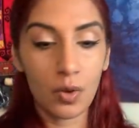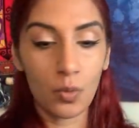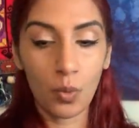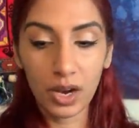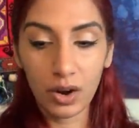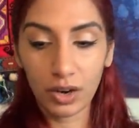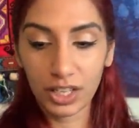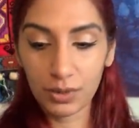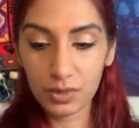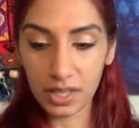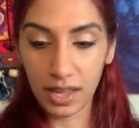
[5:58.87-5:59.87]
What are
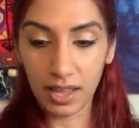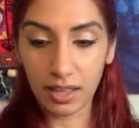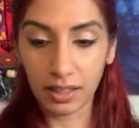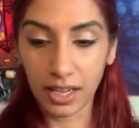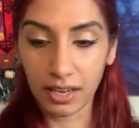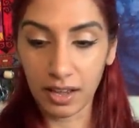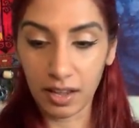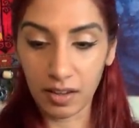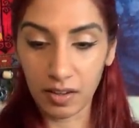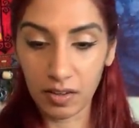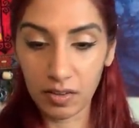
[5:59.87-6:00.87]
you saying,
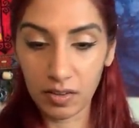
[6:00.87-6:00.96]
lightning?